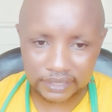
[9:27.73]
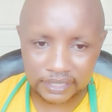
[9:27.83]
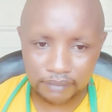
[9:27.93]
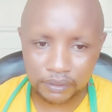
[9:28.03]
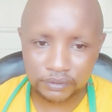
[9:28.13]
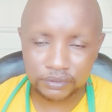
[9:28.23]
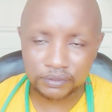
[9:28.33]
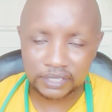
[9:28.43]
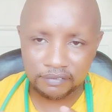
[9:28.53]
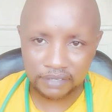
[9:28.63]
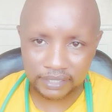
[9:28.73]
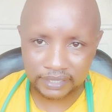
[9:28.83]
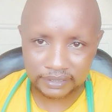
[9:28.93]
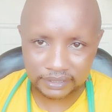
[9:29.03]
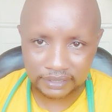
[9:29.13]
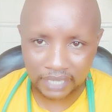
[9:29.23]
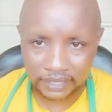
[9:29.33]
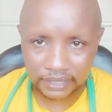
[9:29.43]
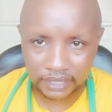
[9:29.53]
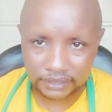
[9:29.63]
about rotavirus in
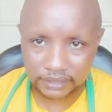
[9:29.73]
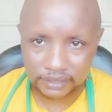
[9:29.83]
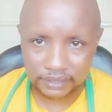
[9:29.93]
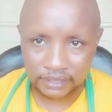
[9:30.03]
adults.